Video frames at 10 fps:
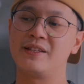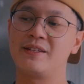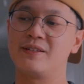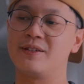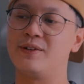
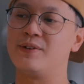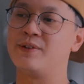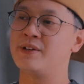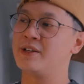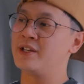So
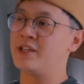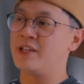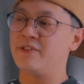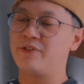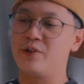
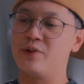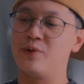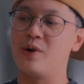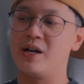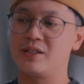if you
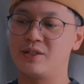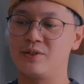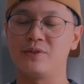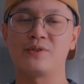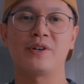want
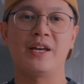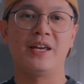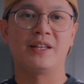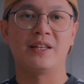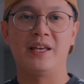to
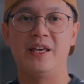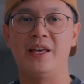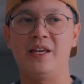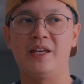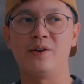create
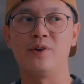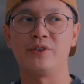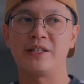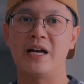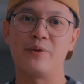a
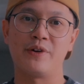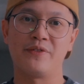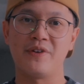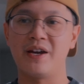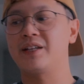golden hour
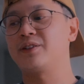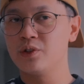effect,